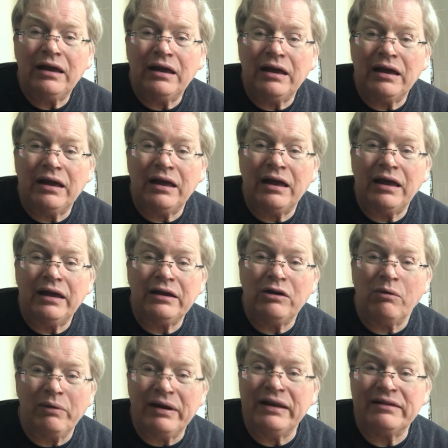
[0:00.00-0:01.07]
uh,
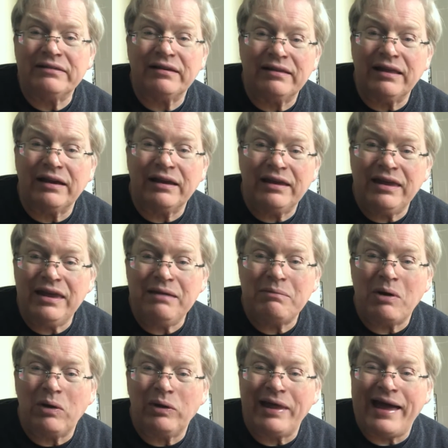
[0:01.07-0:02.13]
going into the
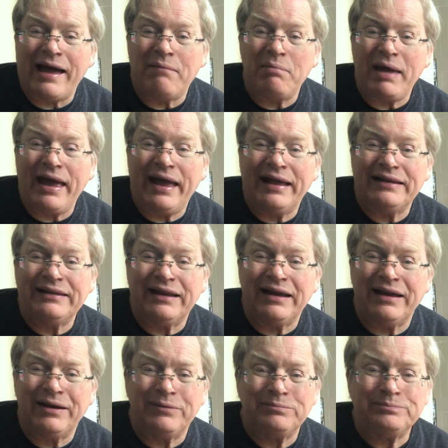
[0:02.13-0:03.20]
chemo lab, and
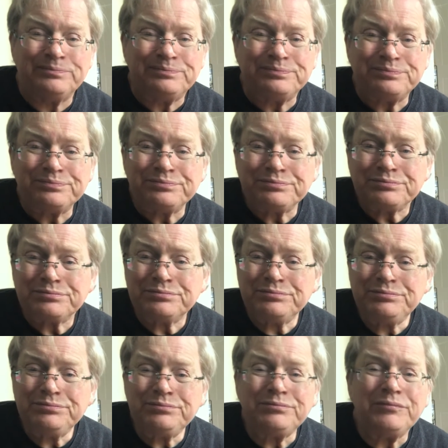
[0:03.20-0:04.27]
um,
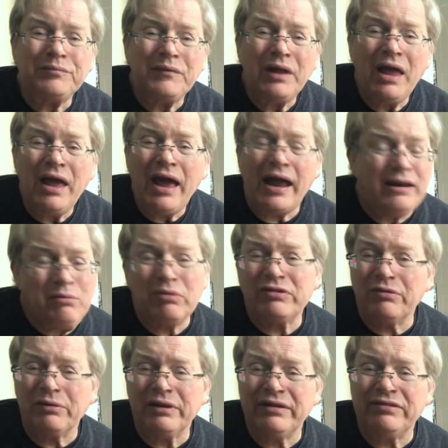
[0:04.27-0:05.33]
and he wasn't
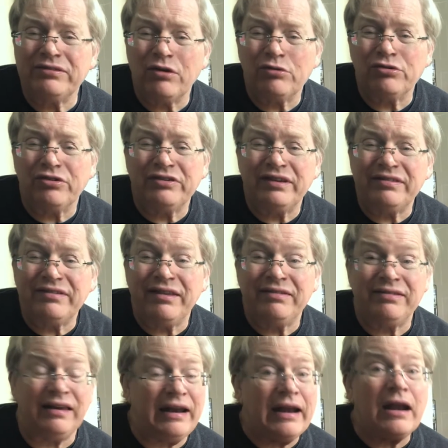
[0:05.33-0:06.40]
really social
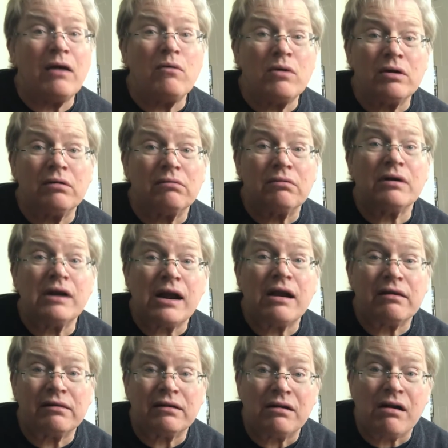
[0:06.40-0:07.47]
distancing. And I wanted to run out of
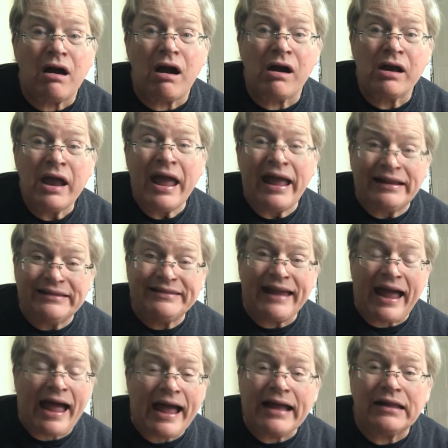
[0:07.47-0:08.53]
the car and
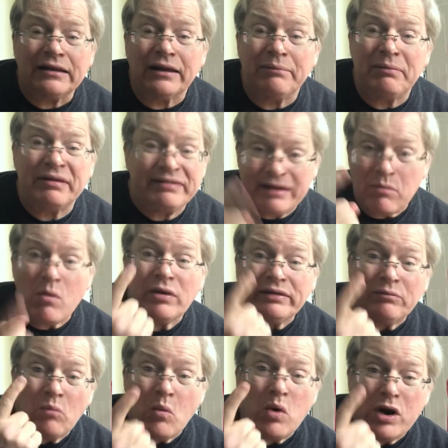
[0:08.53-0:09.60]
tackle him and say, "What,
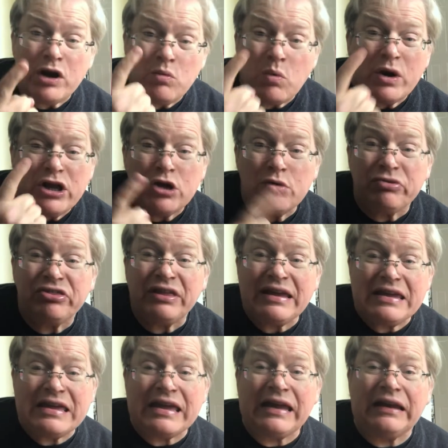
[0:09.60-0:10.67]
What are you
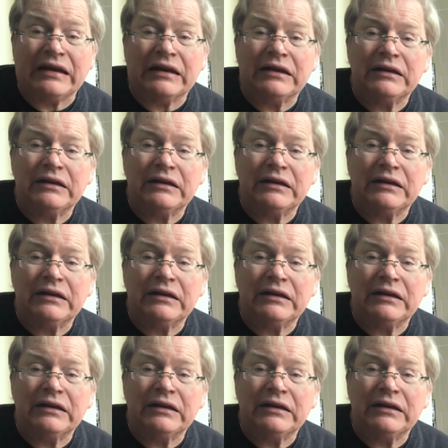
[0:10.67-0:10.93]
thinking?"